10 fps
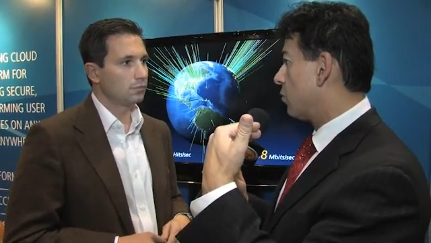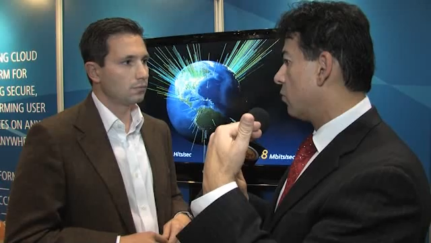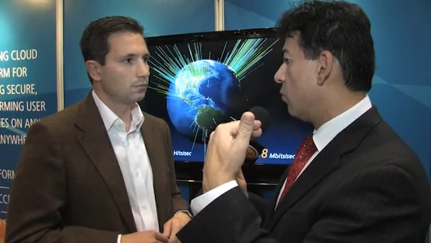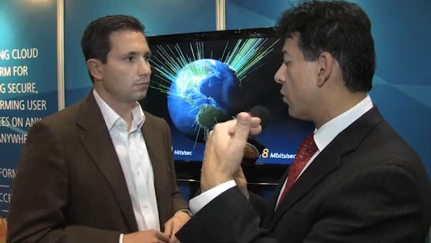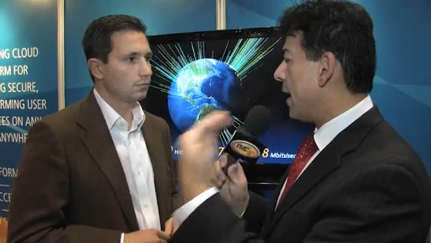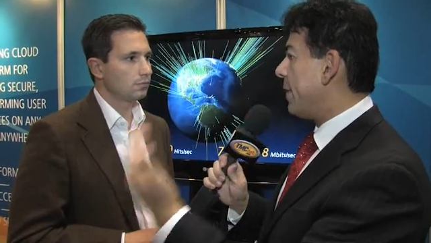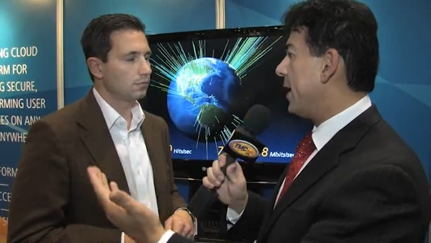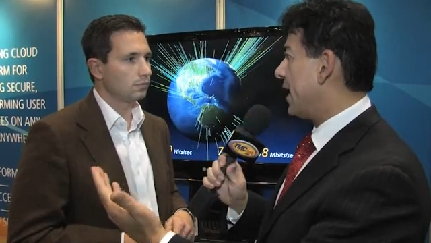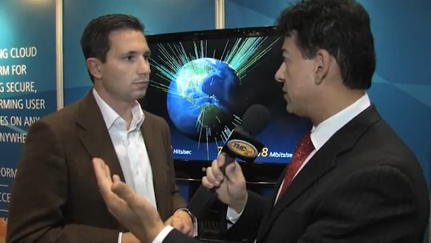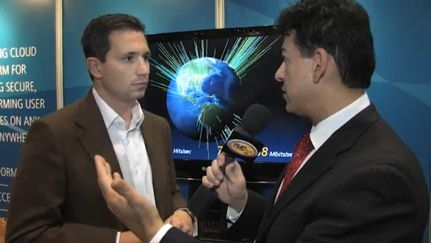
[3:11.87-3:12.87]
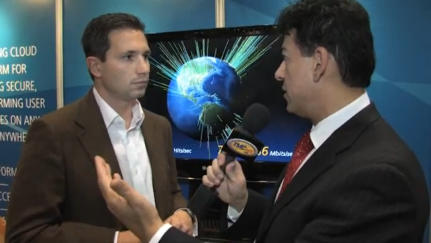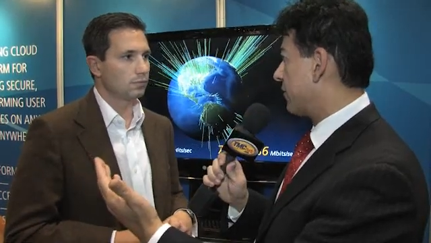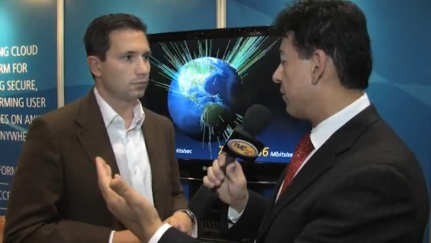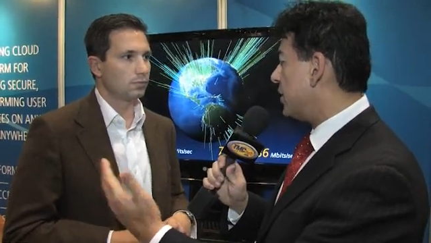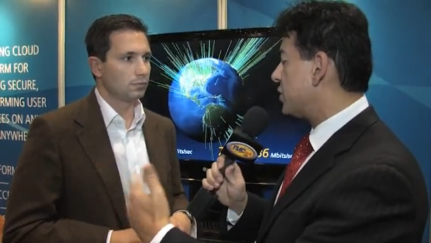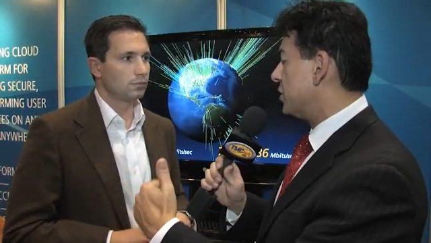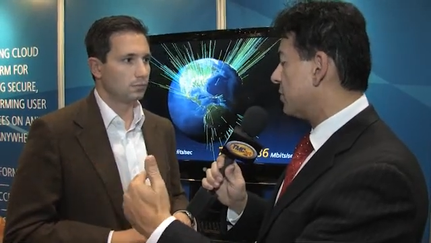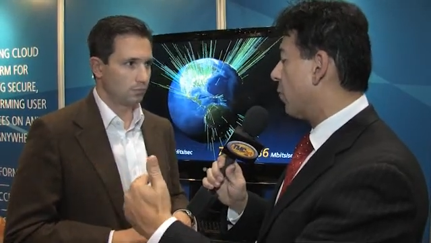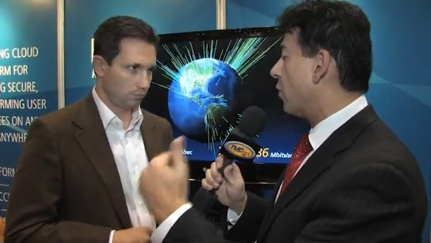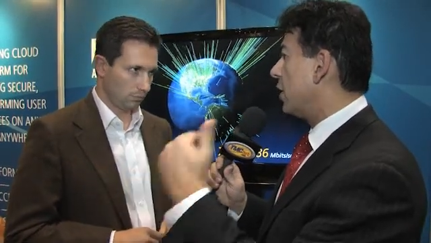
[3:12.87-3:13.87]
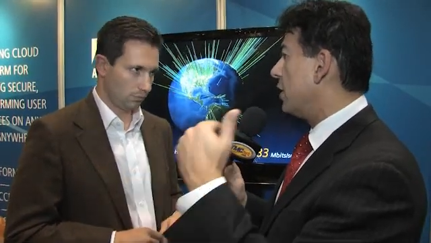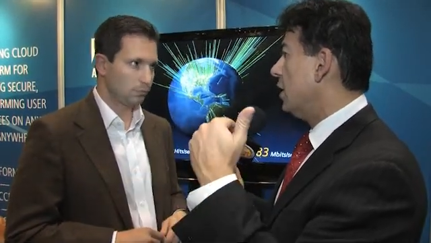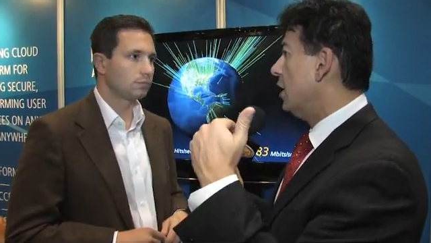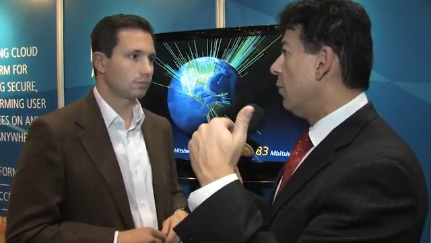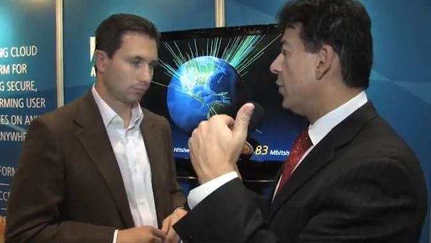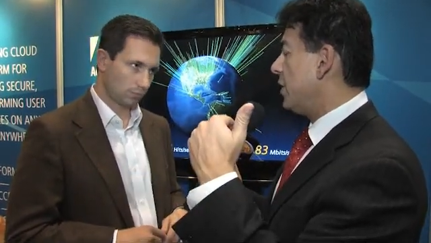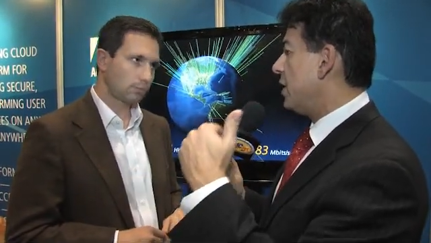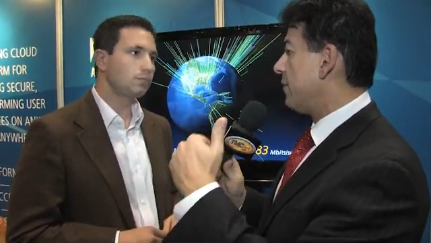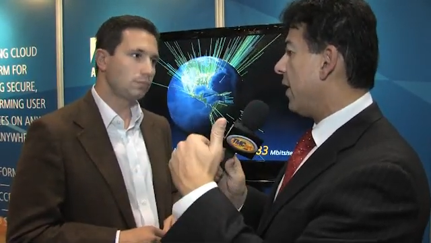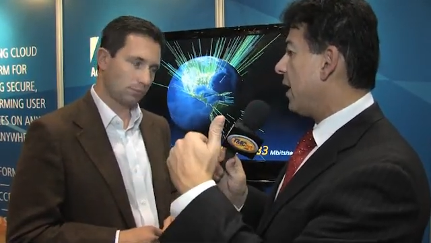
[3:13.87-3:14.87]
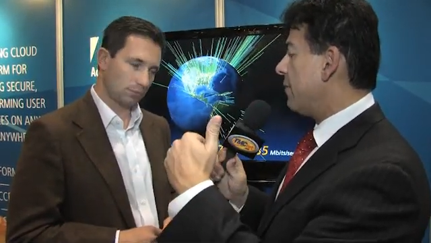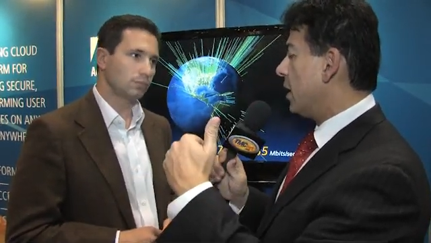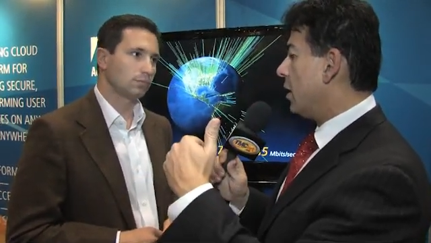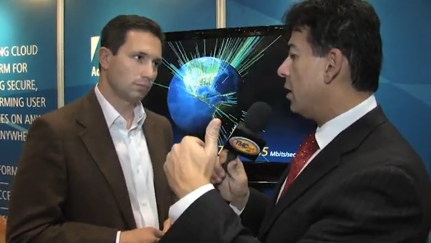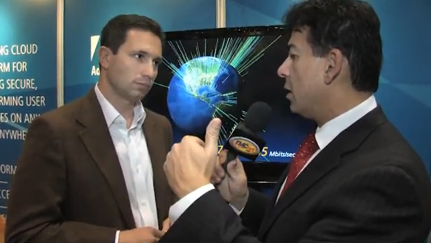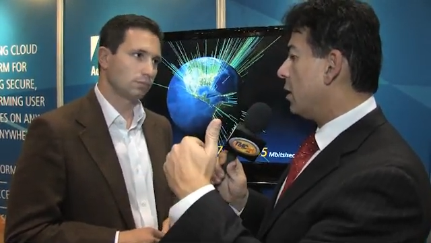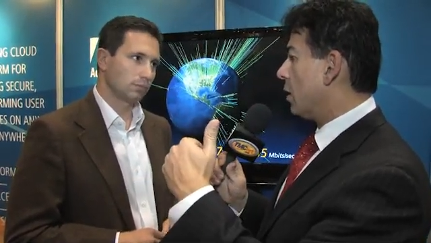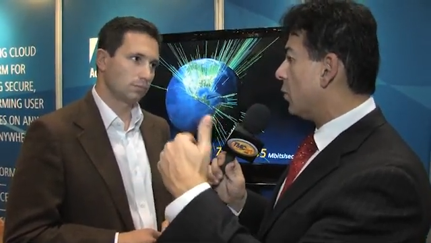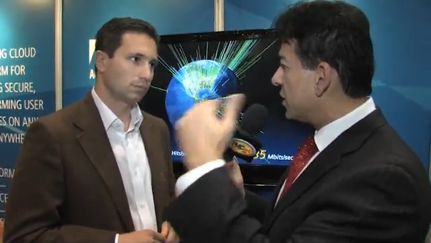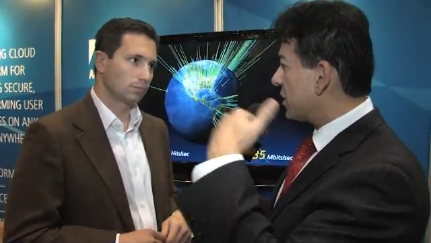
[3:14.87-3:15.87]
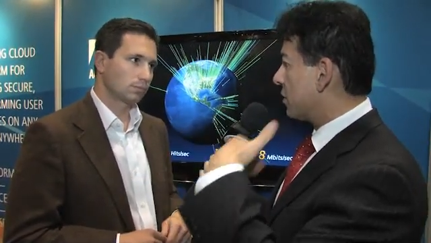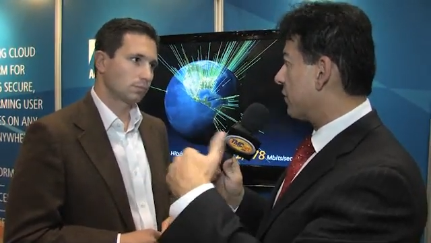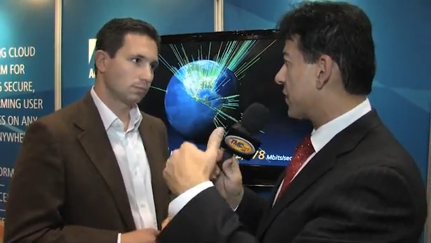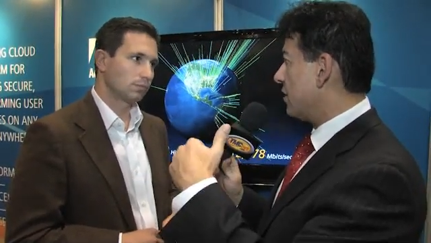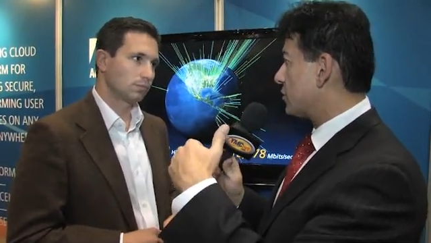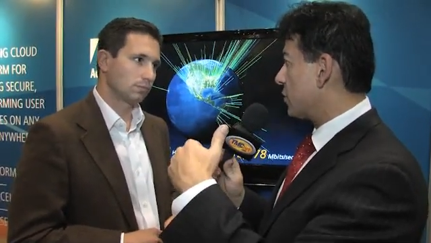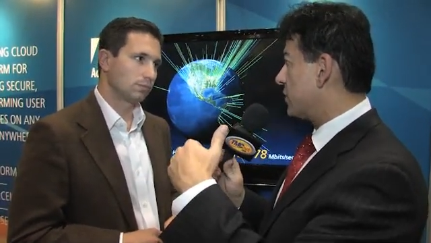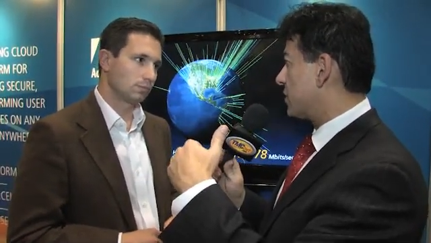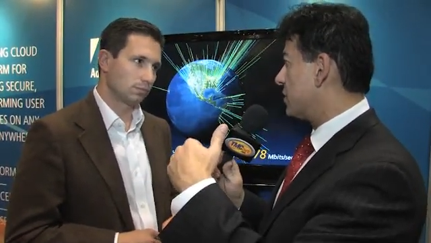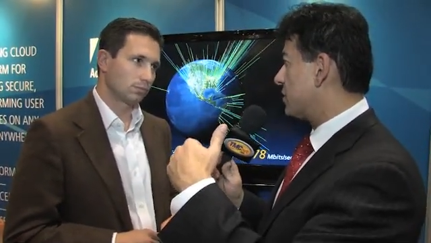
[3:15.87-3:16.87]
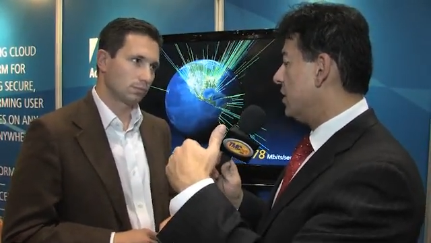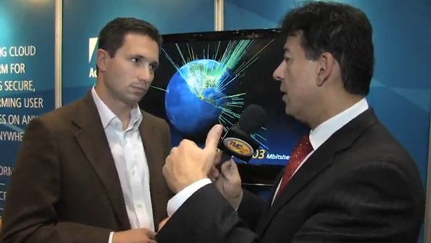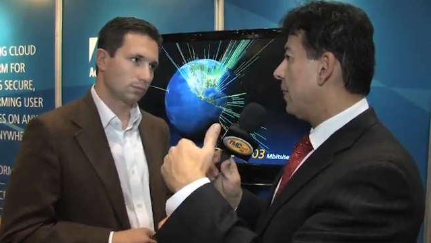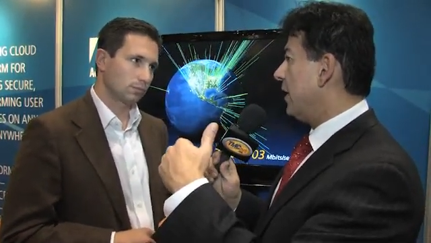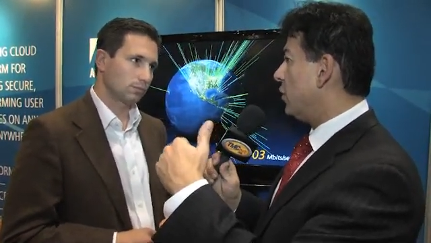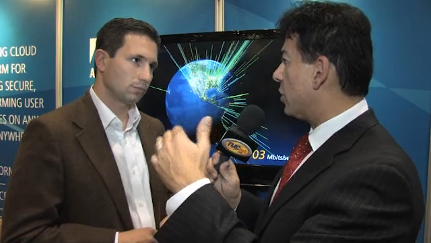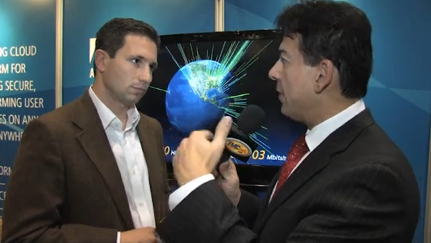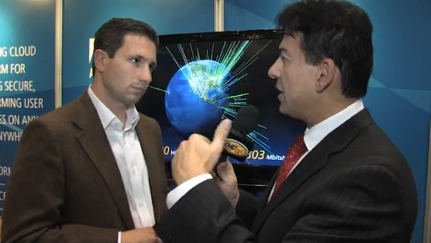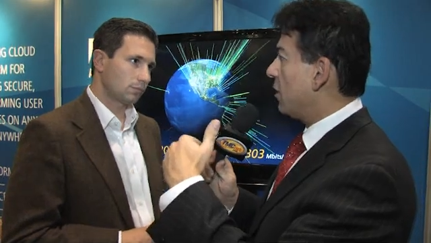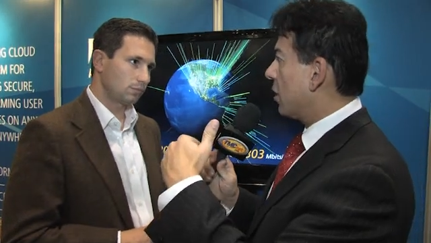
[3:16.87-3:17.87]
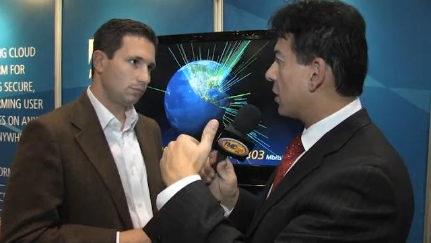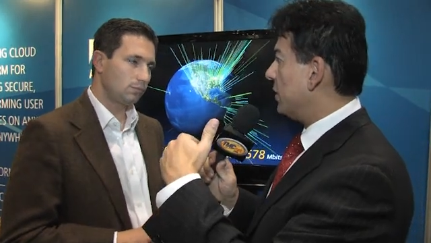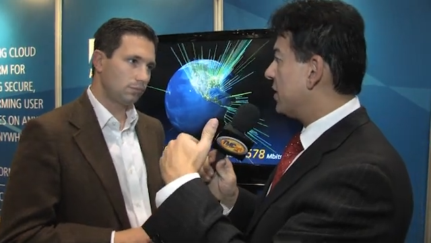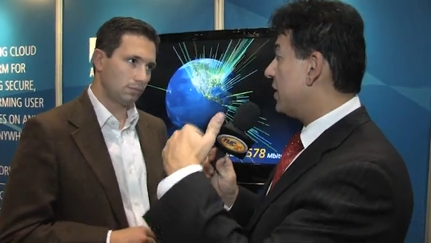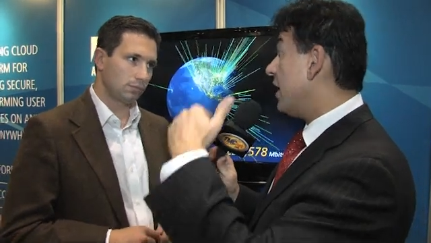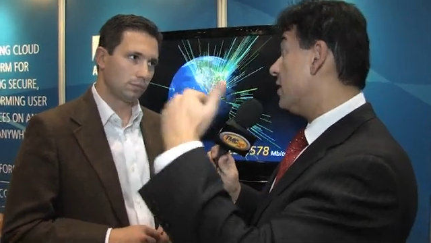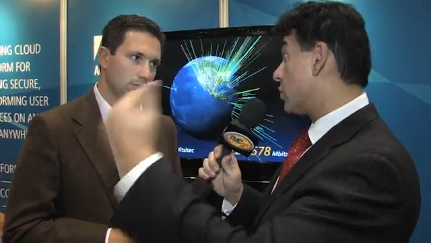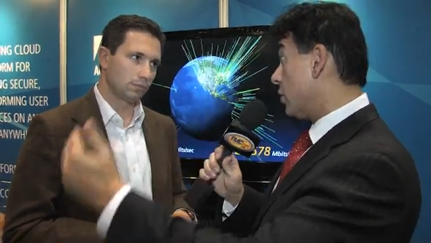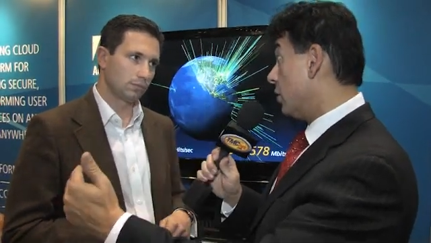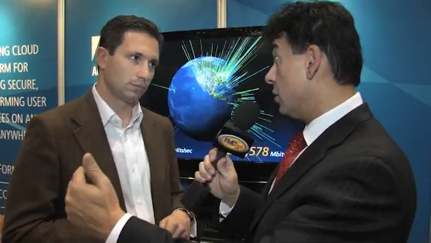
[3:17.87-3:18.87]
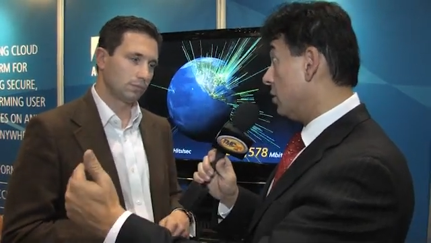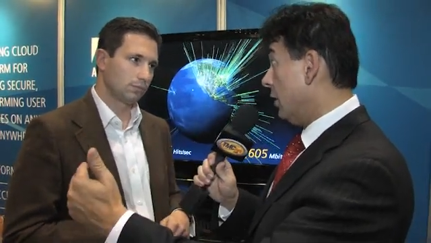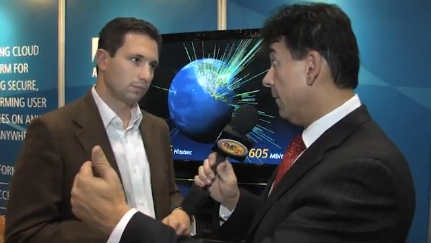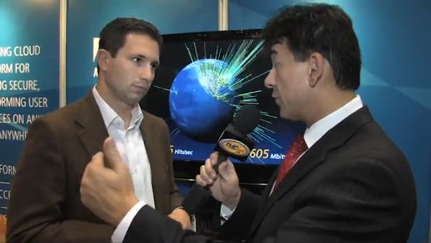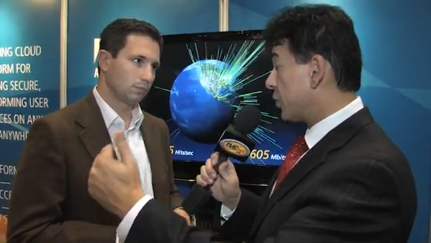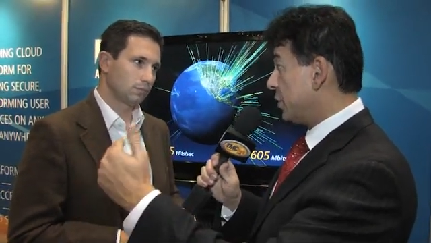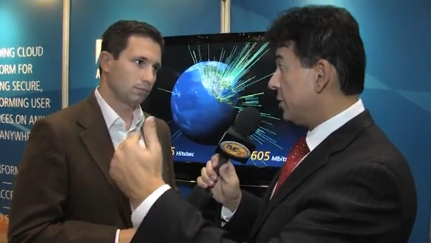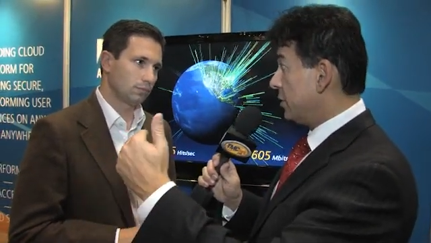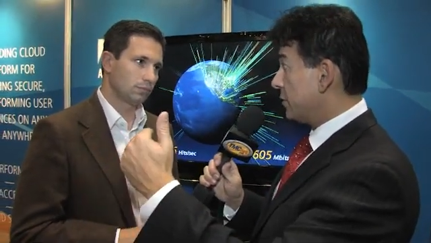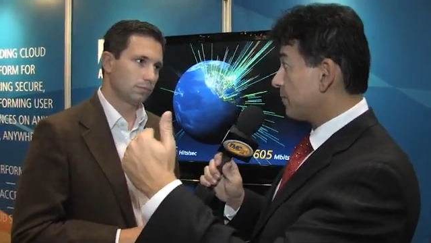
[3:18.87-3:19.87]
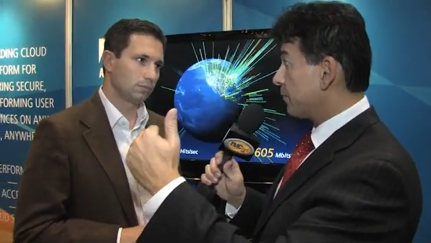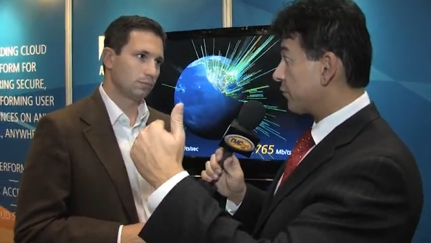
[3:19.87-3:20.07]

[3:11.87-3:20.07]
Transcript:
Speaker 1: more rapid access to information is important, but then if I'm a reseller of cloud services, then you could make the argument that they in turn could